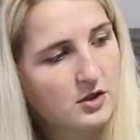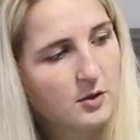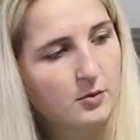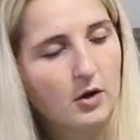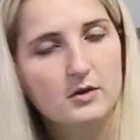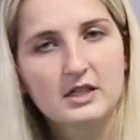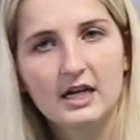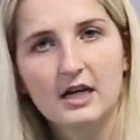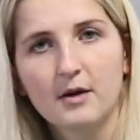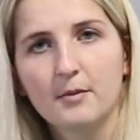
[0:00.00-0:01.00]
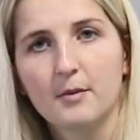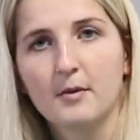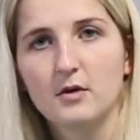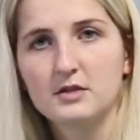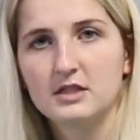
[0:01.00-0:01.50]
So protein
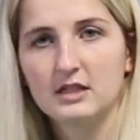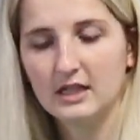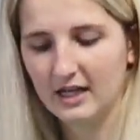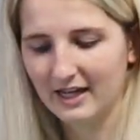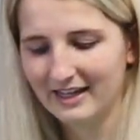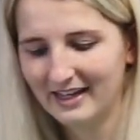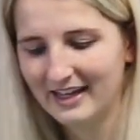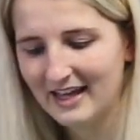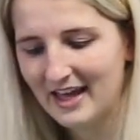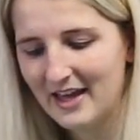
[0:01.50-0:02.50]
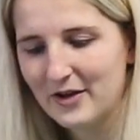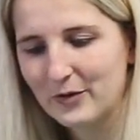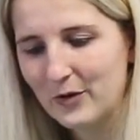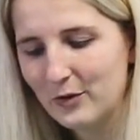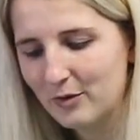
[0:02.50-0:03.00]
promotes the
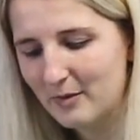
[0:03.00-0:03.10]
growth,